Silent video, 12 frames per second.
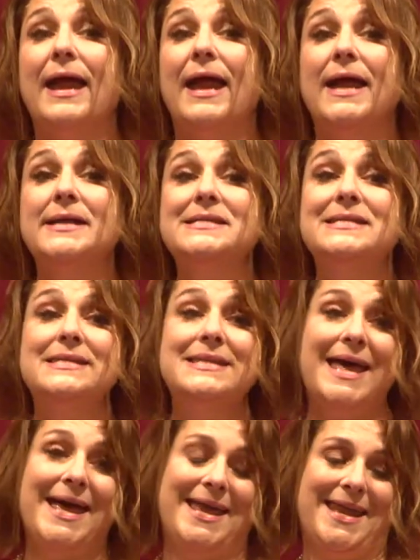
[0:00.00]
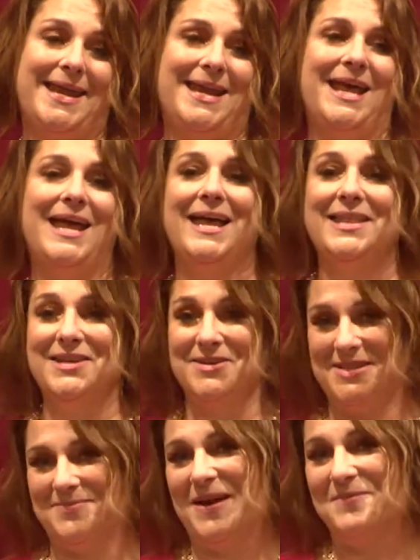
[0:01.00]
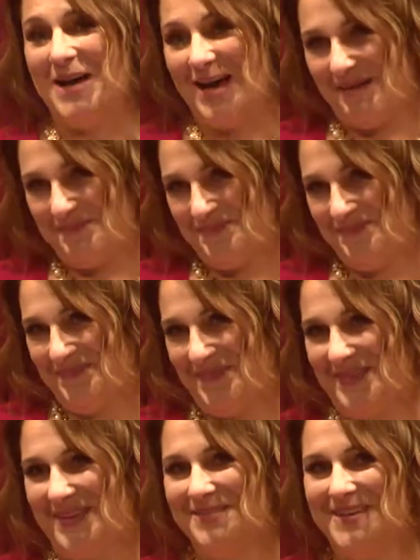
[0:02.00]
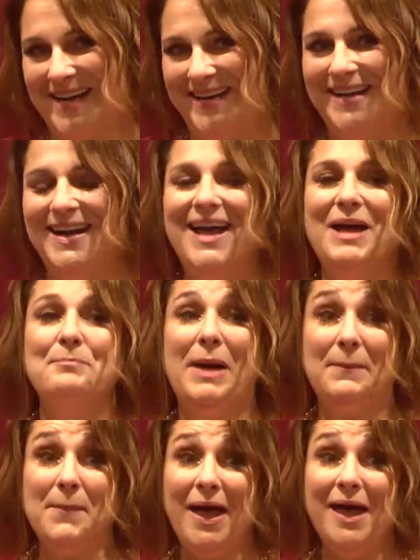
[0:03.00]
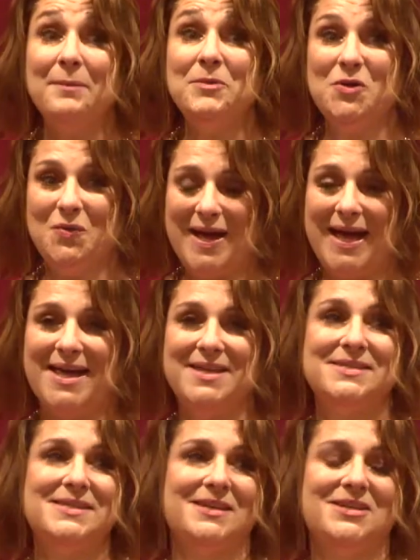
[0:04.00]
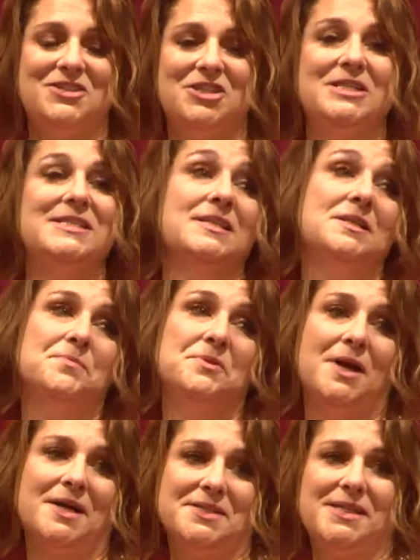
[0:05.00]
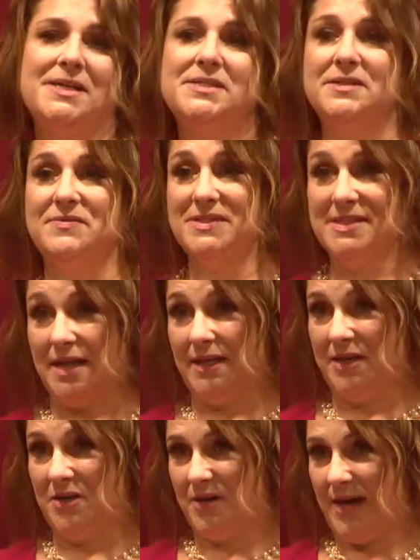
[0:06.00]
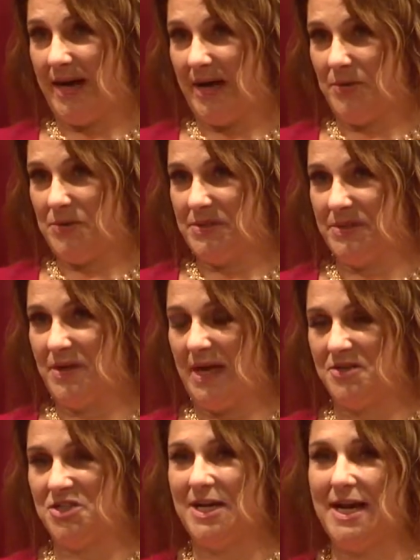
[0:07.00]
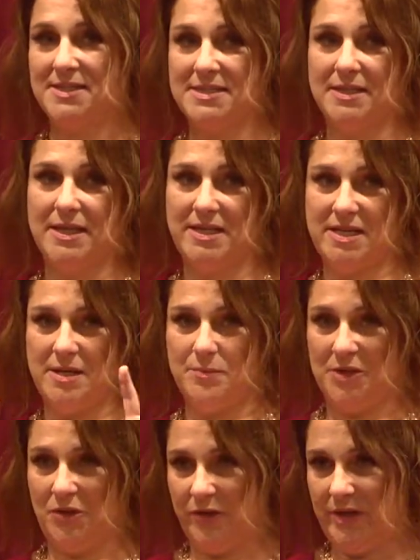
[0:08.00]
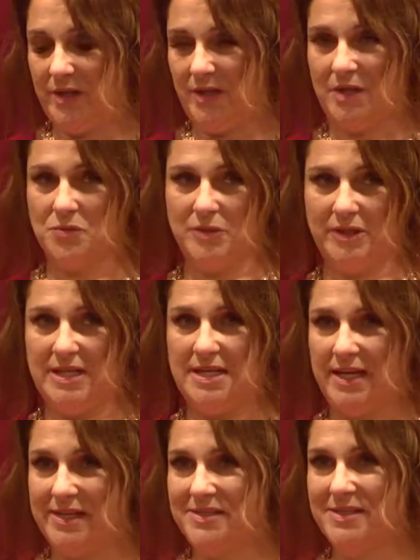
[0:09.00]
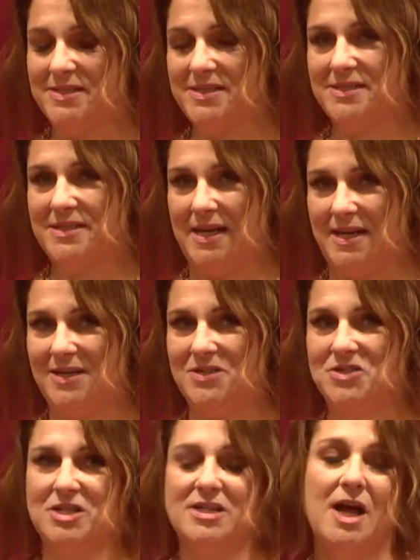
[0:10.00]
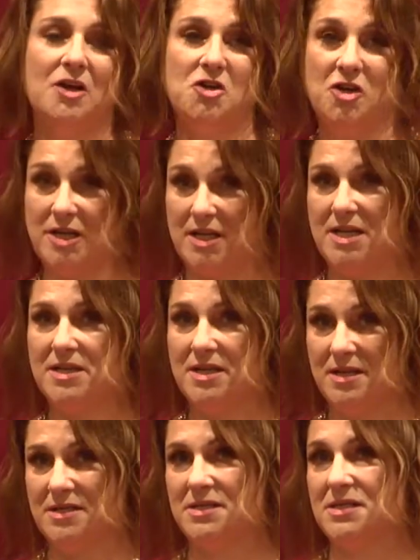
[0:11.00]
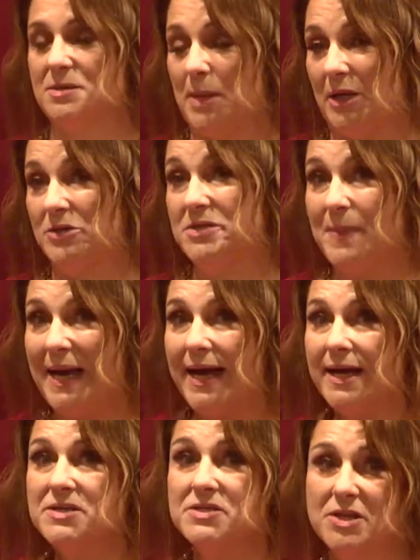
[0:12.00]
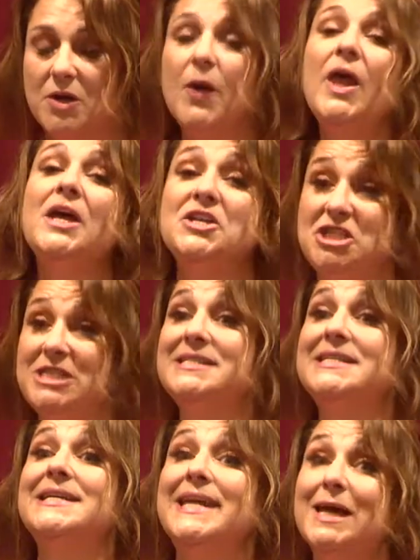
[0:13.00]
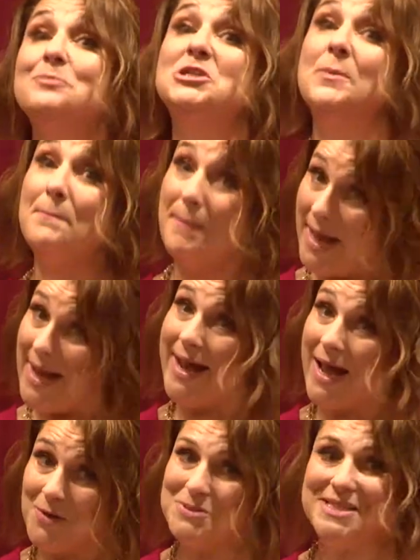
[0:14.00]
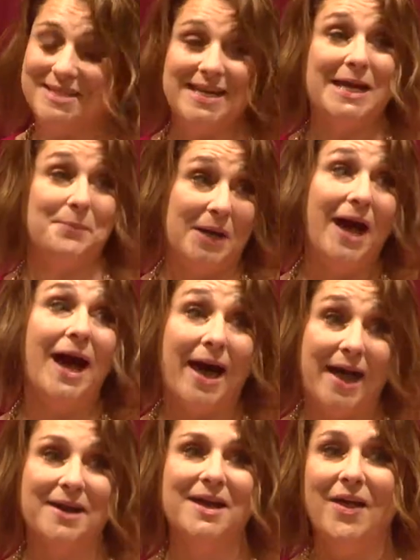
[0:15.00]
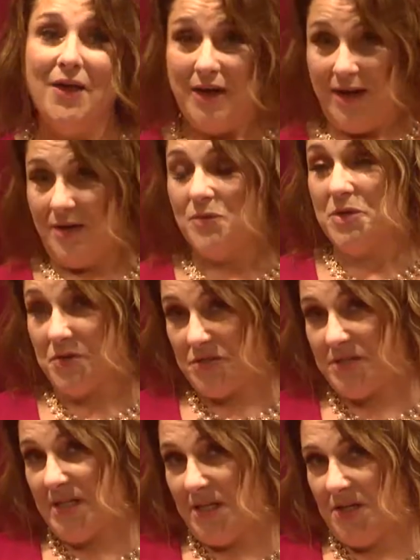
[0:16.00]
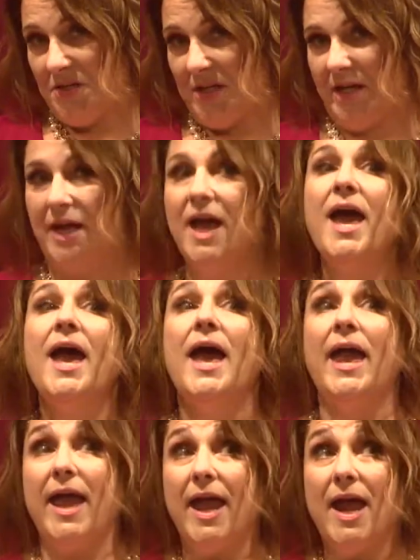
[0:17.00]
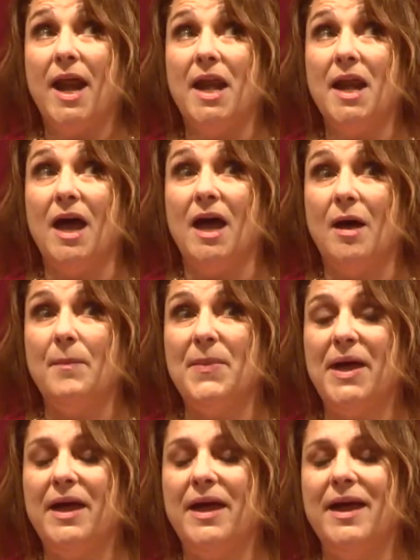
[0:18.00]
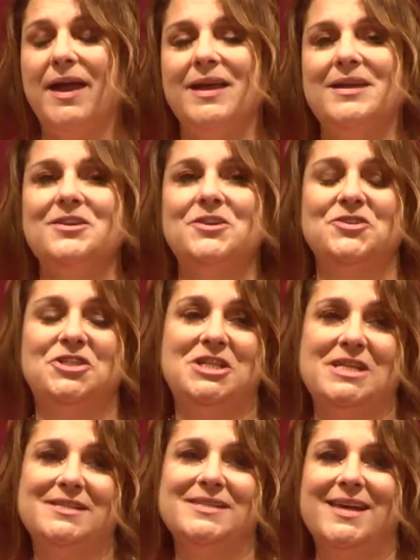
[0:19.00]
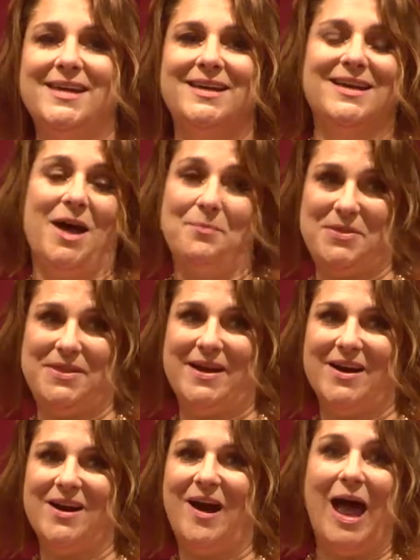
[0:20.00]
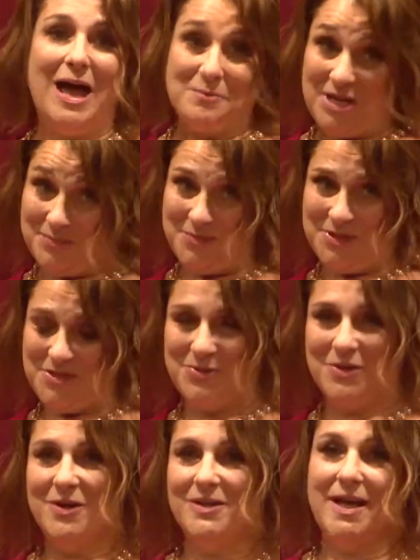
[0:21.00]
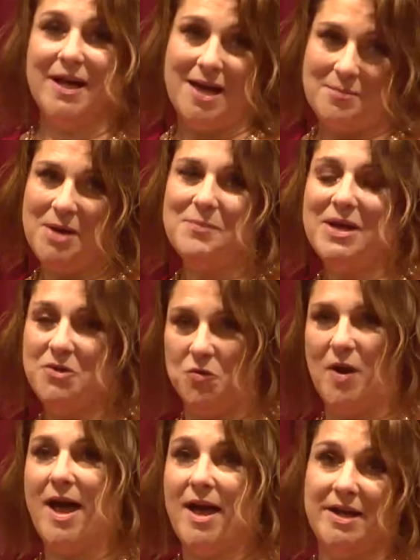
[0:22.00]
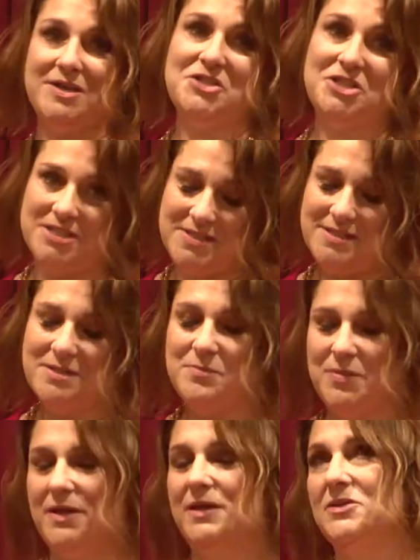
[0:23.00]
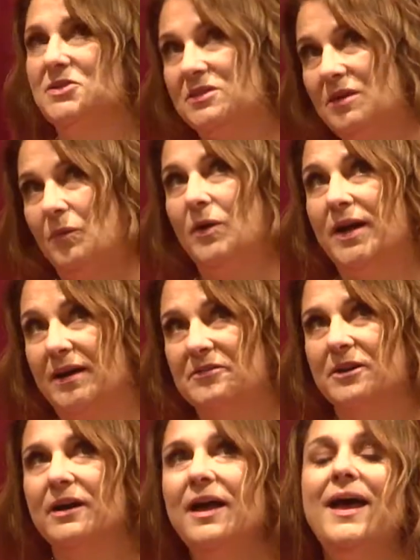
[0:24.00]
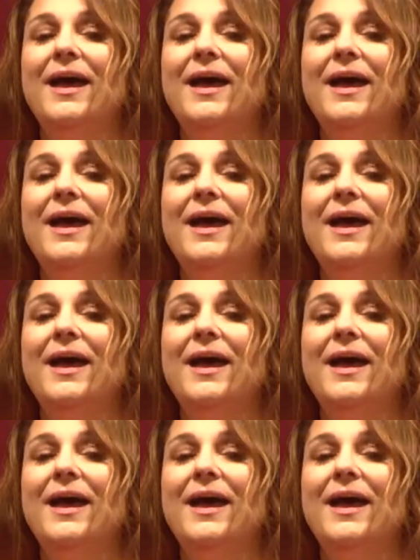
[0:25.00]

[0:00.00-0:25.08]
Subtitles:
And then there's my mom, right? My mom, who has, she's in the process of selling her house, and she has to, like, keep it looking, like, really nice and staged and not cook anything that smells bad. So she's decamped to my house in Cape Cod with her stinky cooking. And, you know, she's, like, up there. I'm on book tour. Like, I'm on my grind. She's at the beach, whatever.